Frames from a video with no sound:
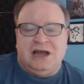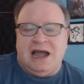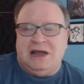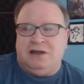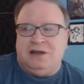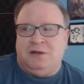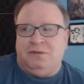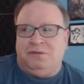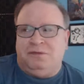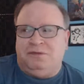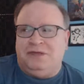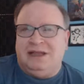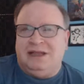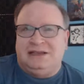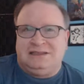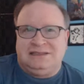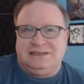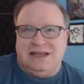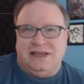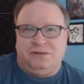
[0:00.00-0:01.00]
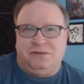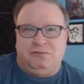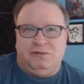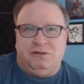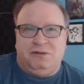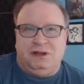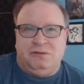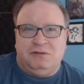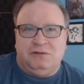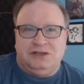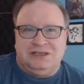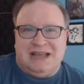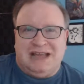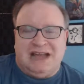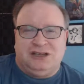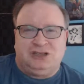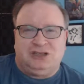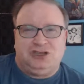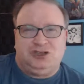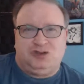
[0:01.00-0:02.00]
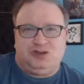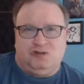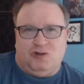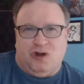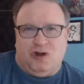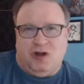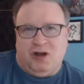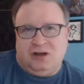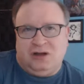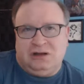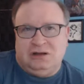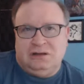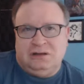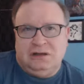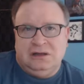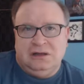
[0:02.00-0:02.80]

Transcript: I don't think Seth really was that strong